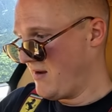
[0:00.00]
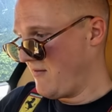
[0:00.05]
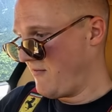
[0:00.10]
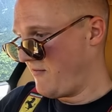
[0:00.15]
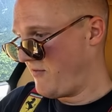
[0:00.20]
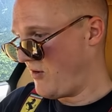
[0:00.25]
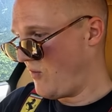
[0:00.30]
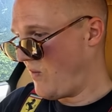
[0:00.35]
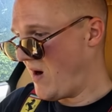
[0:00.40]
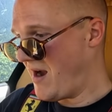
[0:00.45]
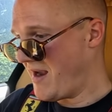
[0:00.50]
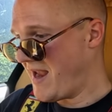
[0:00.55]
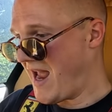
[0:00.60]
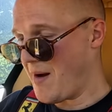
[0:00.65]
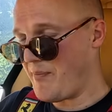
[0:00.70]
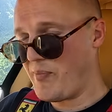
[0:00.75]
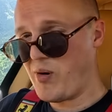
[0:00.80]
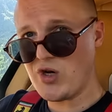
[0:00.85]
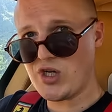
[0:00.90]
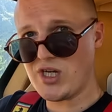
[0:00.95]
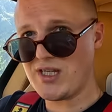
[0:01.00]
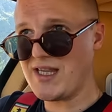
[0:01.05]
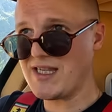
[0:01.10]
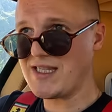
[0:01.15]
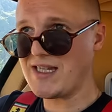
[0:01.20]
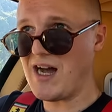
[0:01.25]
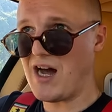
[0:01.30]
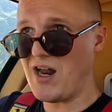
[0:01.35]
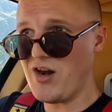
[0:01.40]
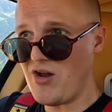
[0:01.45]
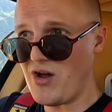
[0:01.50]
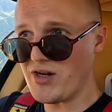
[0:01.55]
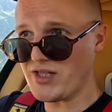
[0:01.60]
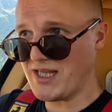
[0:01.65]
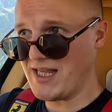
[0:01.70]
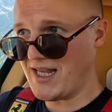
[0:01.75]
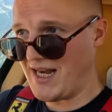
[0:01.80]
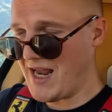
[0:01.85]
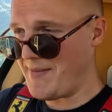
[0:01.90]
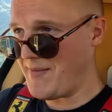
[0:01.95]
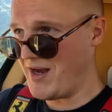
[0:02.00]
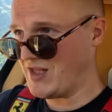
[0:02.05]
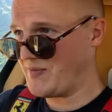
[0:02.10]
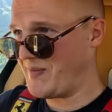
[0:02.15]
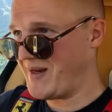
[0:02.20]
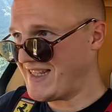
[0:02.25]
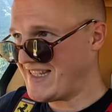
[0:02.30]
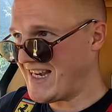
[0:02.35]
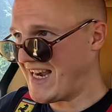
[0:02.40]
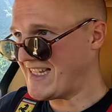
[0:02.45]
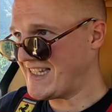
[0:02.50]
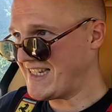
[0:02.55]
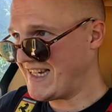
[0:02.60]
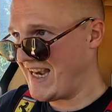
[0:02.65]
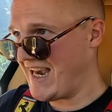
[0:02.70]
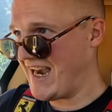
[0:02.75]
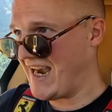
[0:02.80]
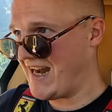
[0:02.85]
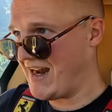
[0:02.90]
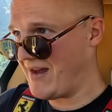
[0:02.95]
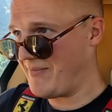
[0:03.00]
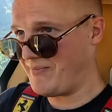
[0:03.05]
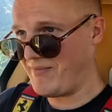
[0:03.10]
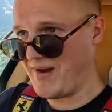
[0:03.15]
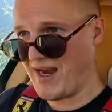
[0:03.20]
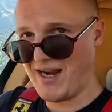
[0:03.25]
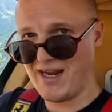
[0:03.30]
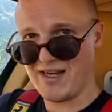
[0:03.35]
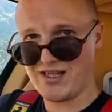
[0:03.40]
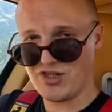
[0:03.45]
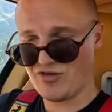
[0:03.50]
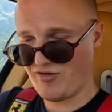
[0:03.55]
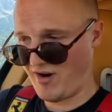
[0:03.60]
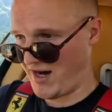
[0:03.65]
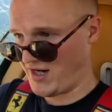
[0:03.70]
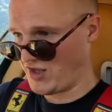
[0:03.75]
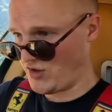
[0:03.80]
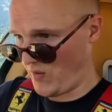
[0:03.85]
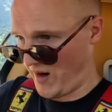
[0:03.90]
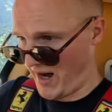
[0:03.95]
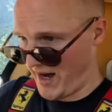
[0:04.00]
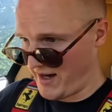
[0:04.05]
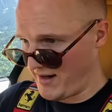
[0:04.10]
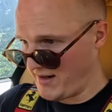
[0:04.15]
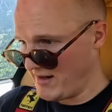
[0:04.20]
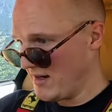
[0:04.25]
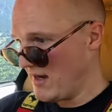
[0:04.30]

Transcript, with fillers: for, well, yeah, pushing this car not to the limits, but testing it in a, in a strange way.